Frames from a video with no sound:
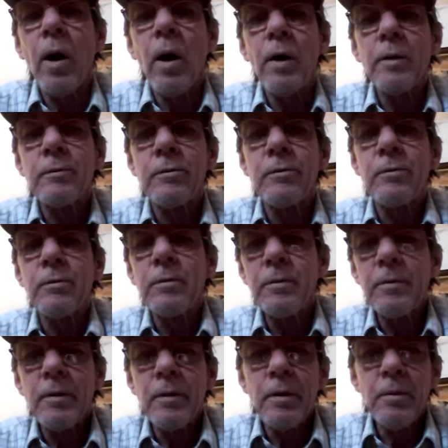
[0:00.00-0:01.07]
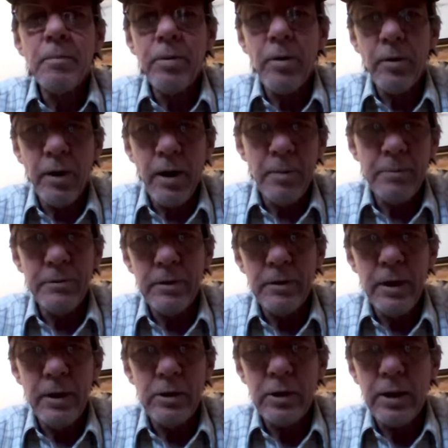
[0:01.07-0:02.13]
arts programs
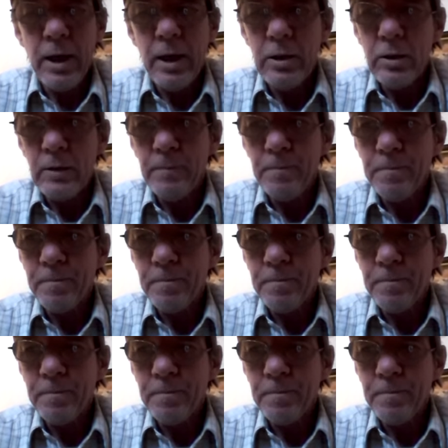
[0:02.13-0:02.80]
in education.